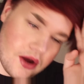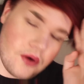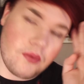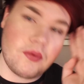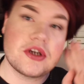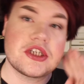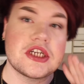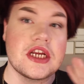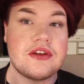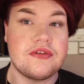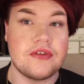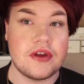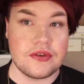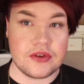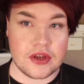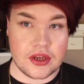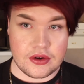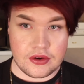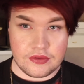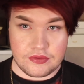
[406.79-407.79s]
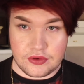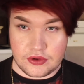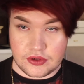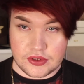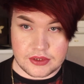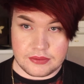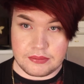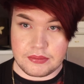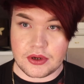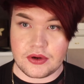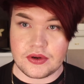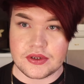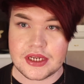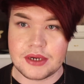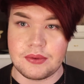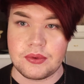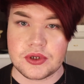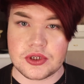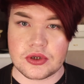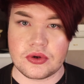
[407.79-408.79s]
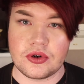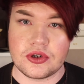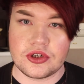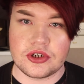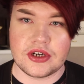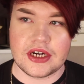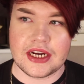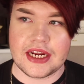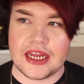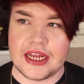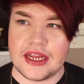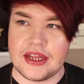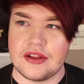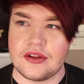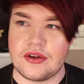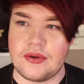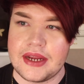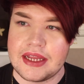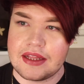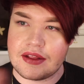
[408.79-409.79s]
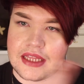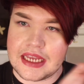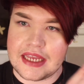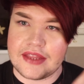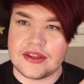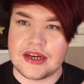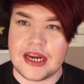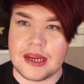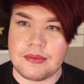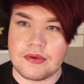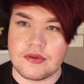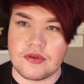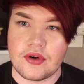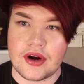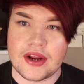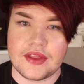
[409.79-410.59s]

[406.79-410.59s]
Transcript: Which I found confusing because I was ordering it quite late the night before.